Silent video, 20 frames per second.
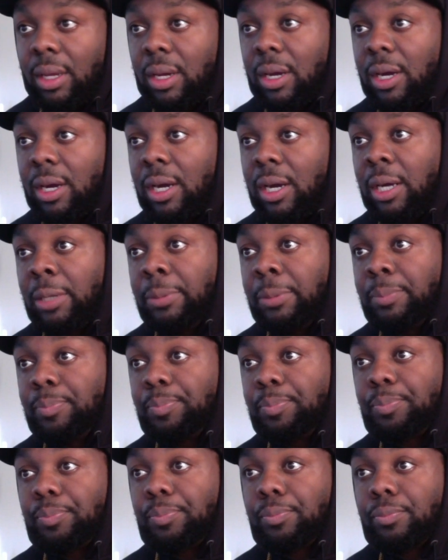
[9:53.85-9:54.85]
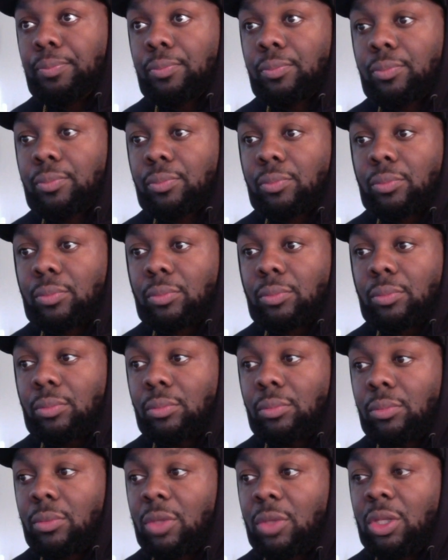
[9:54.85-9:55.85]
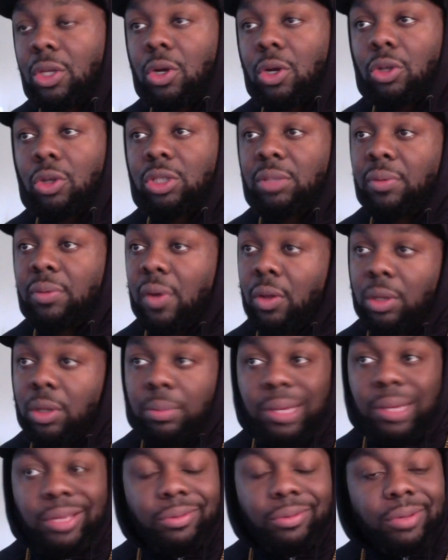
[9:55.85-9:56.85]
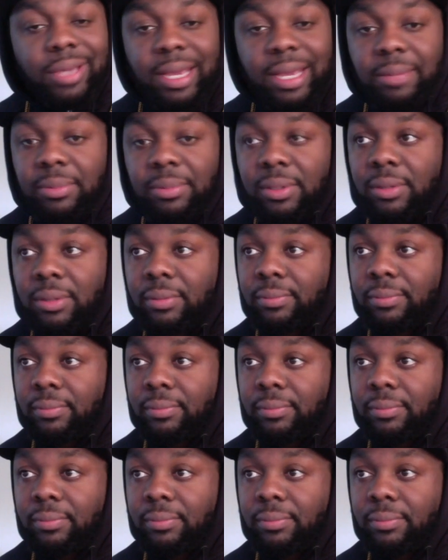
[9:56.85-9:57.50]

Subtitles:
The Colts have only played 3 games,